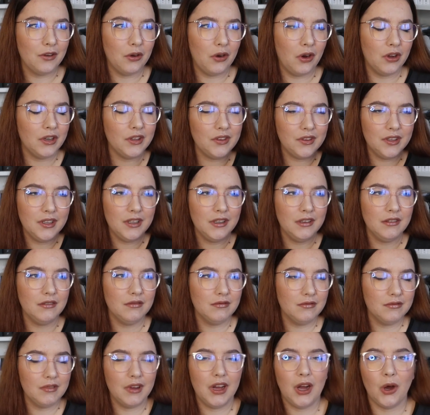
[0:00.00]
honestly,
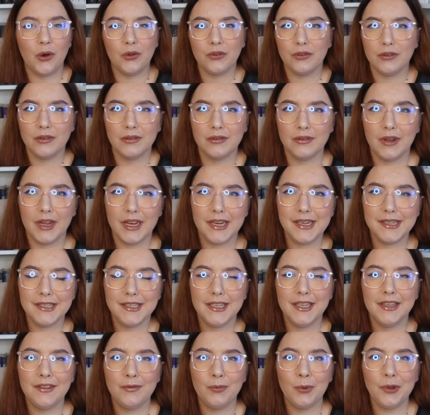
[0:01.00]
also,
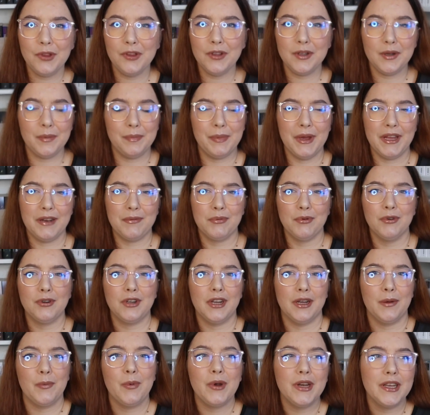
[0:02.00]
it was not a bad book.
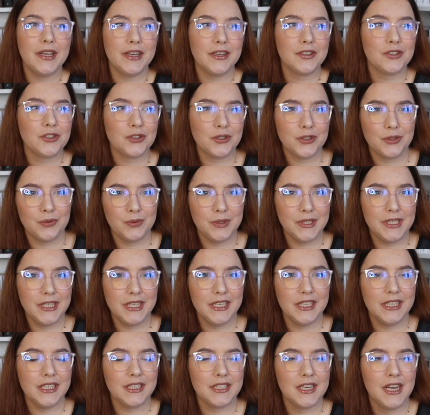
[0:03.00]
I really enjoyed
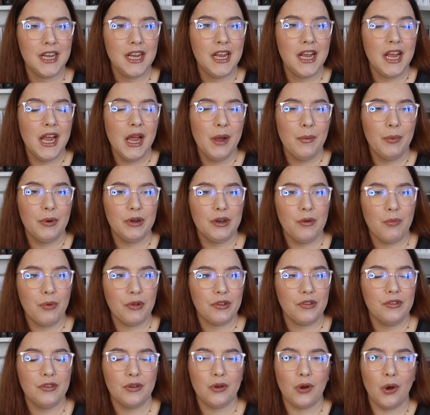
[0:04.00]
reading it, but it
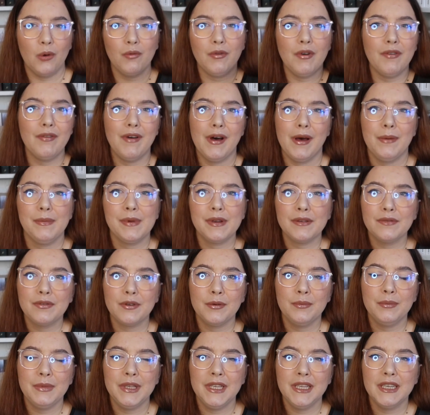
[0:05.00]
was not overwhelming for
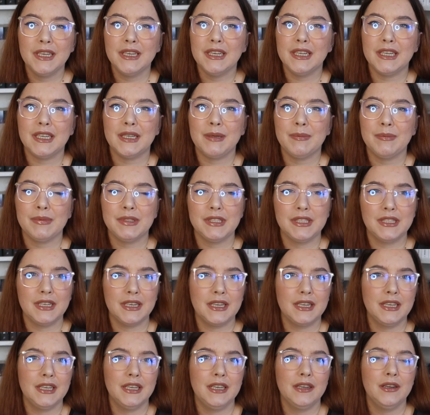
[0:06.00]
me that
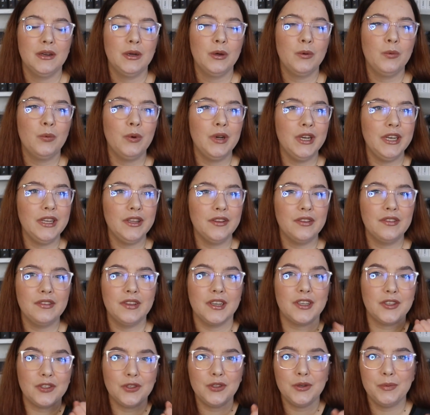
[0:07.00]
I really
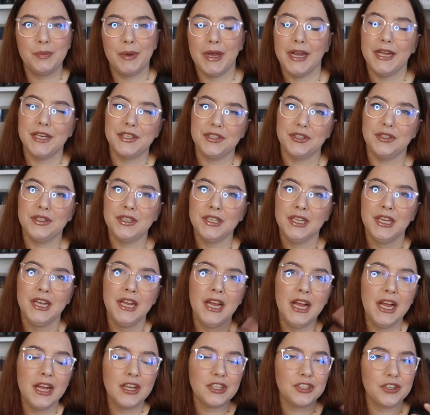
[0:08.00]
stick to the page and
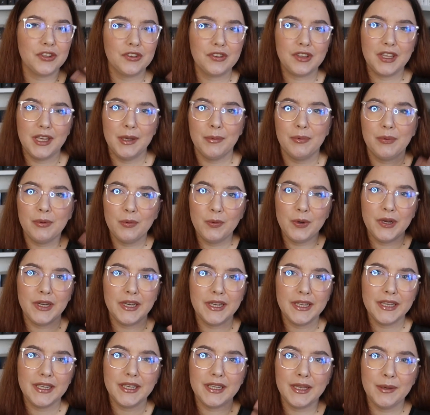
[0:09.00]
just keep
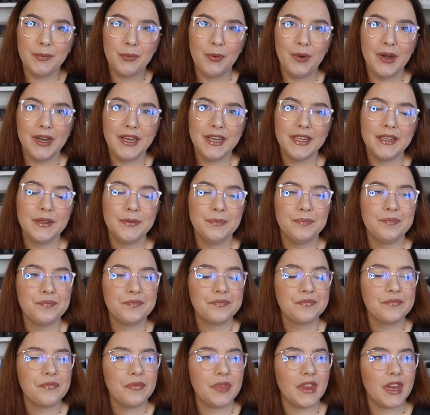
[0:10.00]
reading.
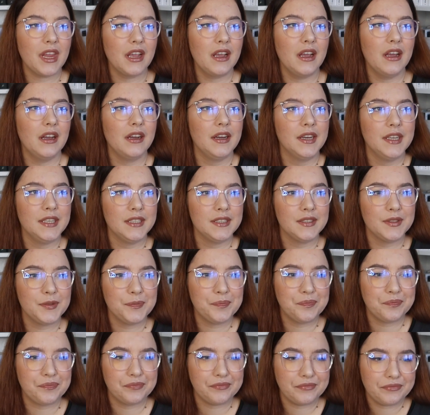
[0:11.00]
And
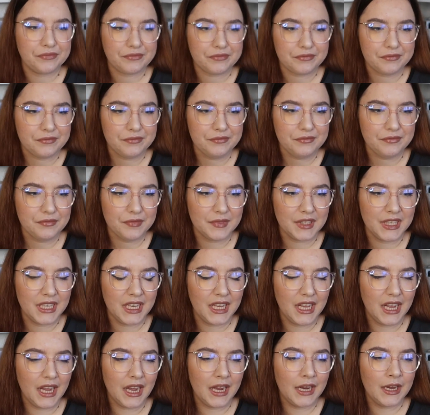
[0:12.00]

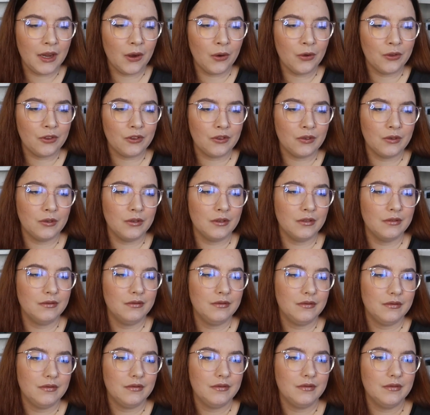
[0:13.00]
I also
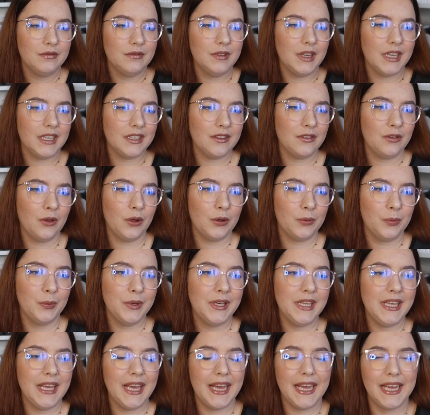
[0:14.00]
thought with
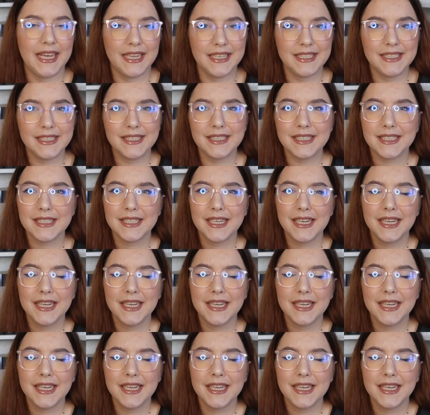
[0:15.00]
the end,